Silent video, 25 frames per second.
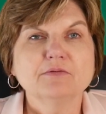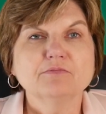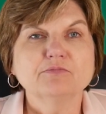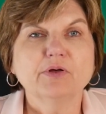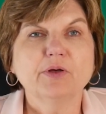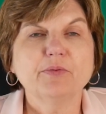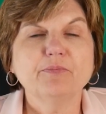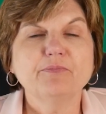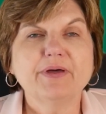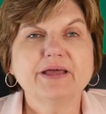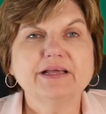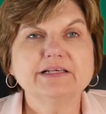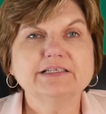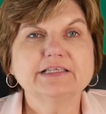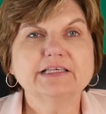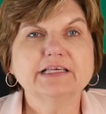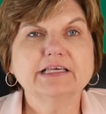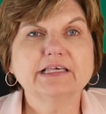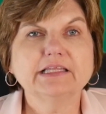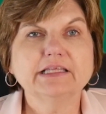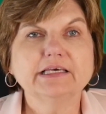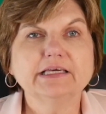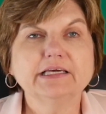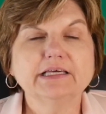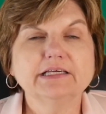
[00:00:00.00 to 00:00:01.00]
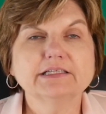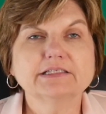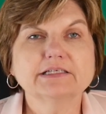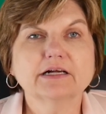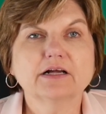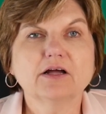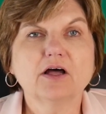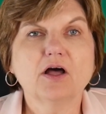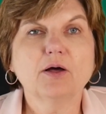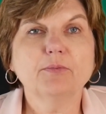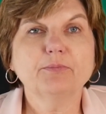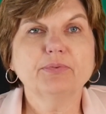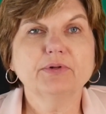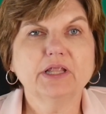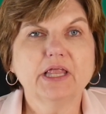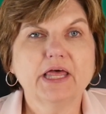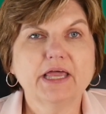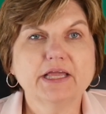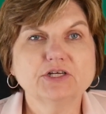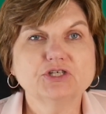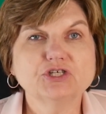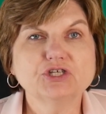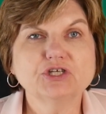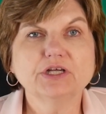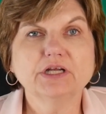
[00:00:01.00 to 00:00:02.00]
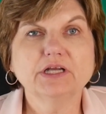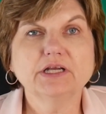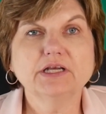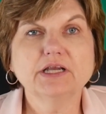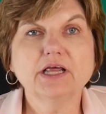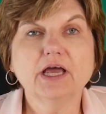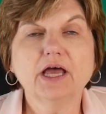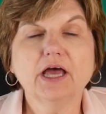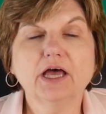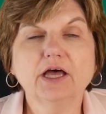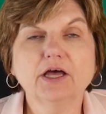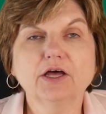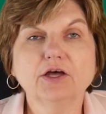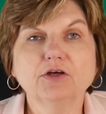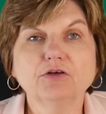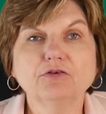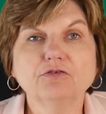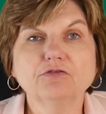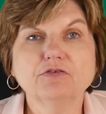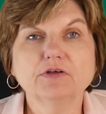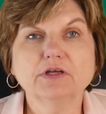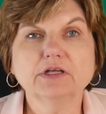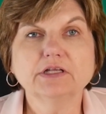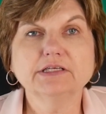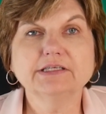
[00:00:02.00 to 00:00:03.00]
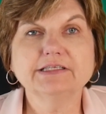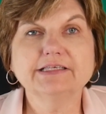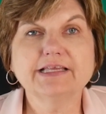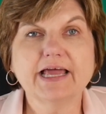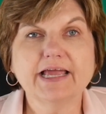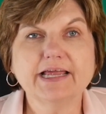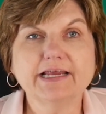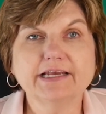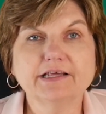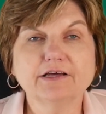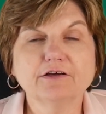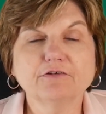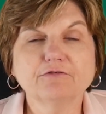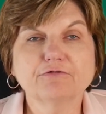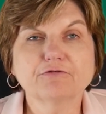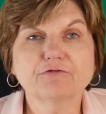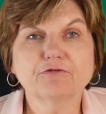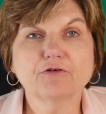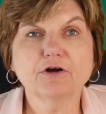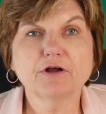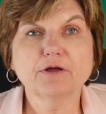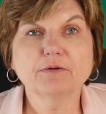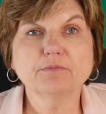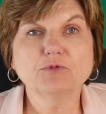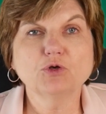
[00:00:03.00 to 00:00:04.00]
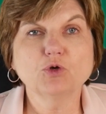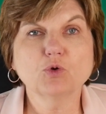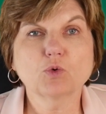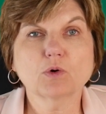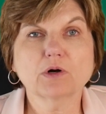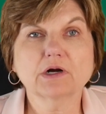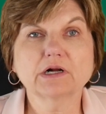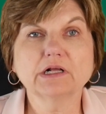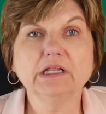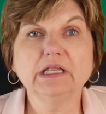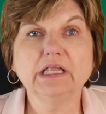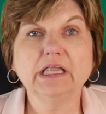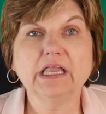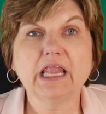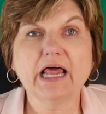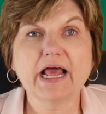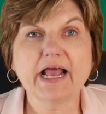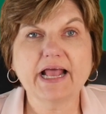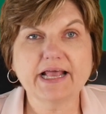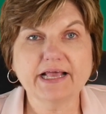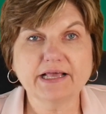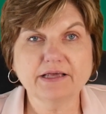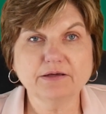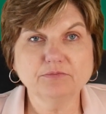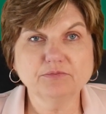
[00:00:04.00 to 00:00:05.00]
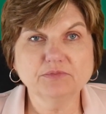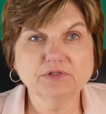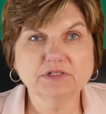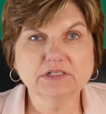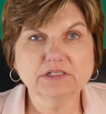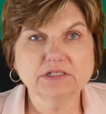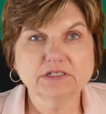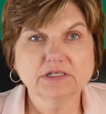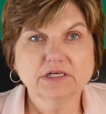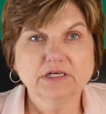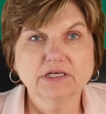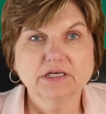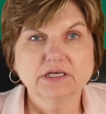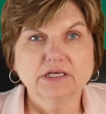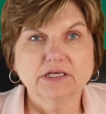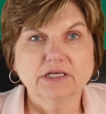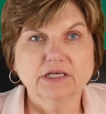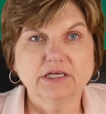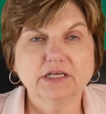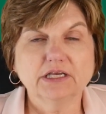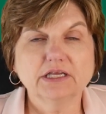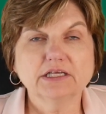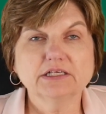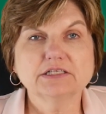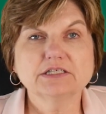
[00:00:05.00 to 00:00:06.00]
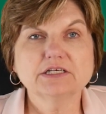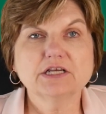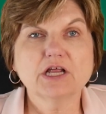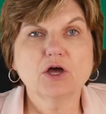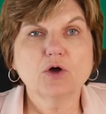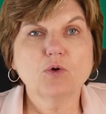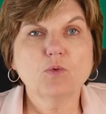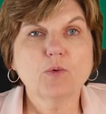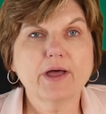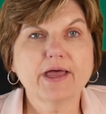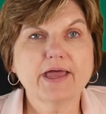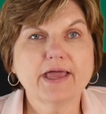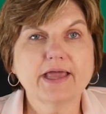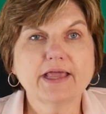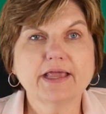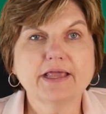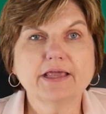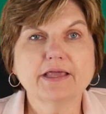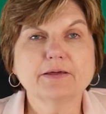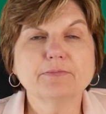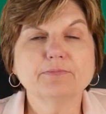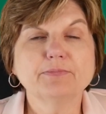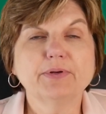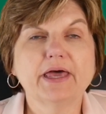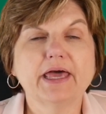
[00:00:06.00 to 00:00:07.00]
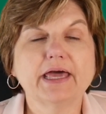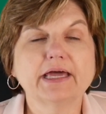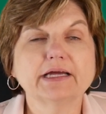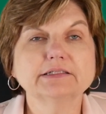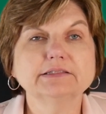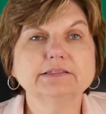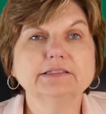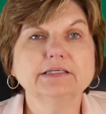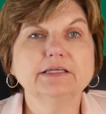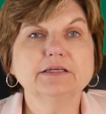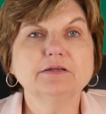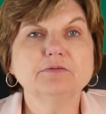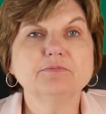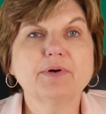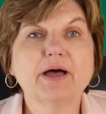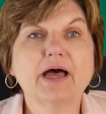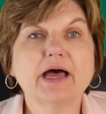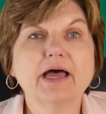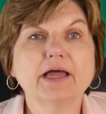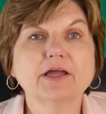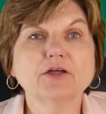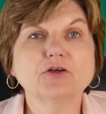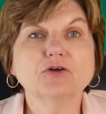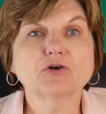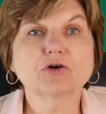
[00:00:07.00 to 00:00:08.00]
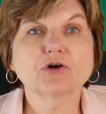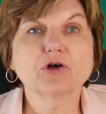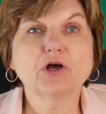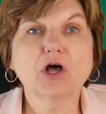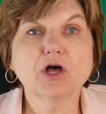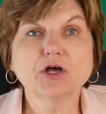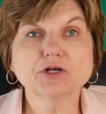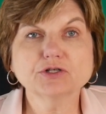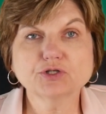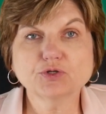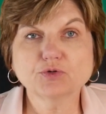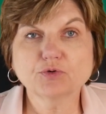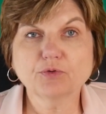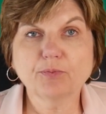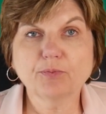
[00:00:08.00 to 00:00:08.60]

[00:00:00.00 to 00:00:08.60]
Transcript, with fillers: But basically, it's a compilation of data from your claims. It is no way impacted by your cost